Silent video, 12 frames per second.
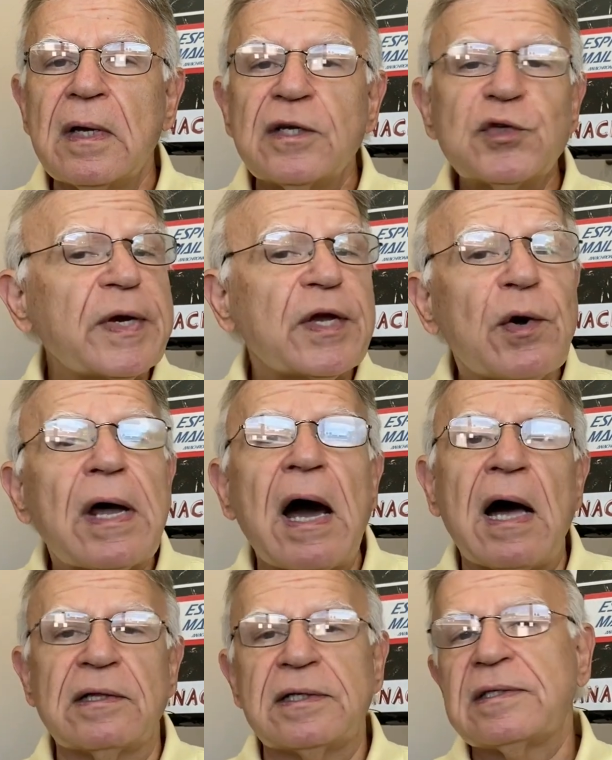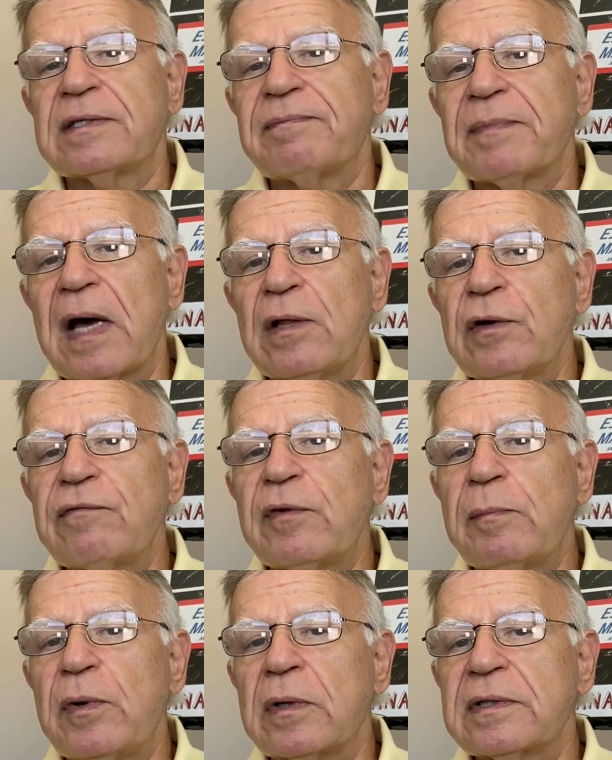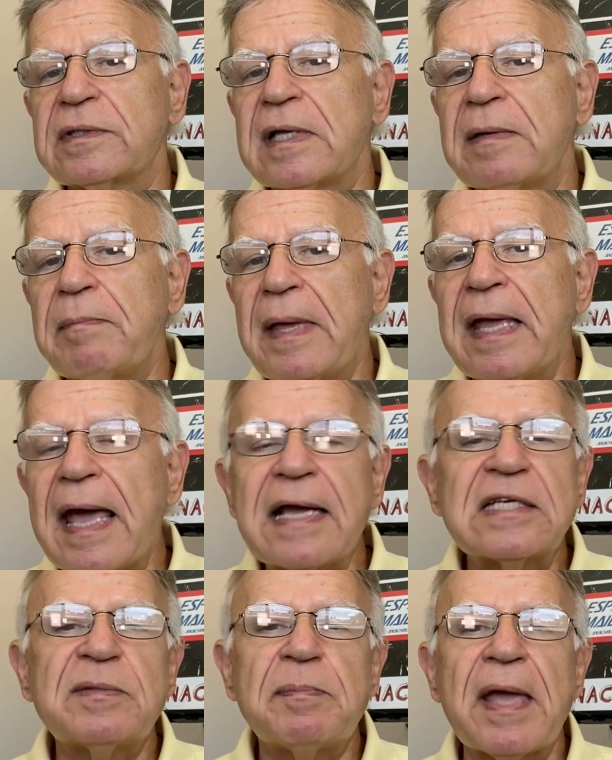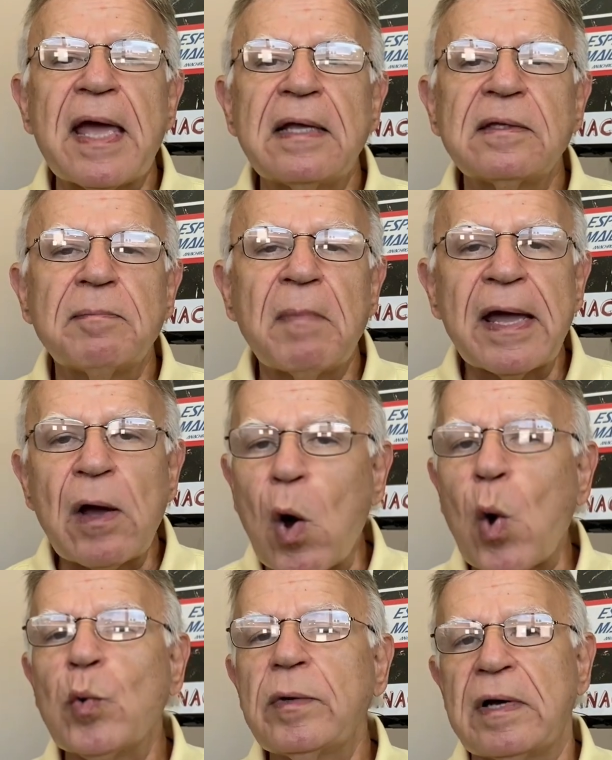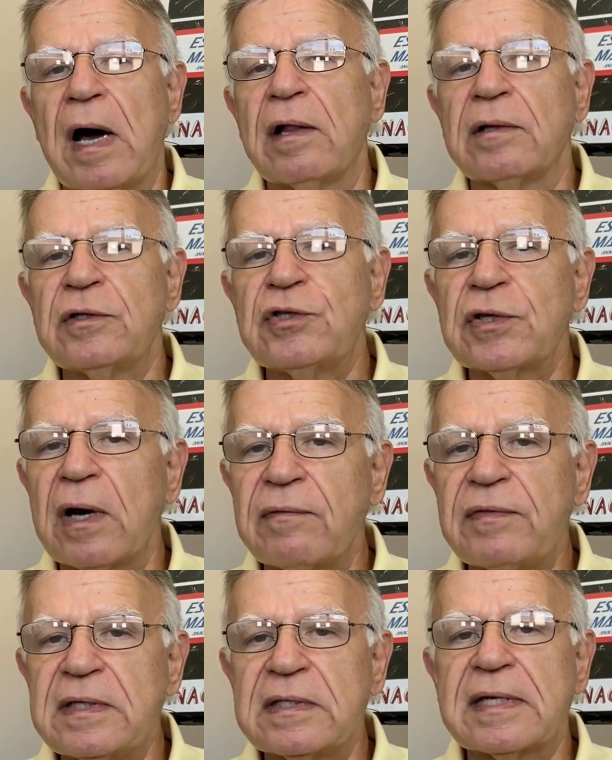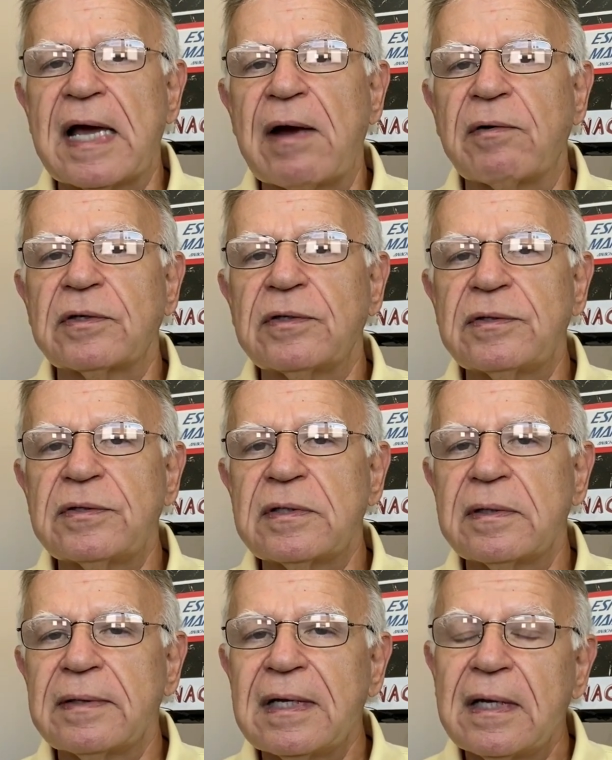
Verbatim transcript: So when I go to Ollie's, I look for books that may expand my own knowledge of these characters,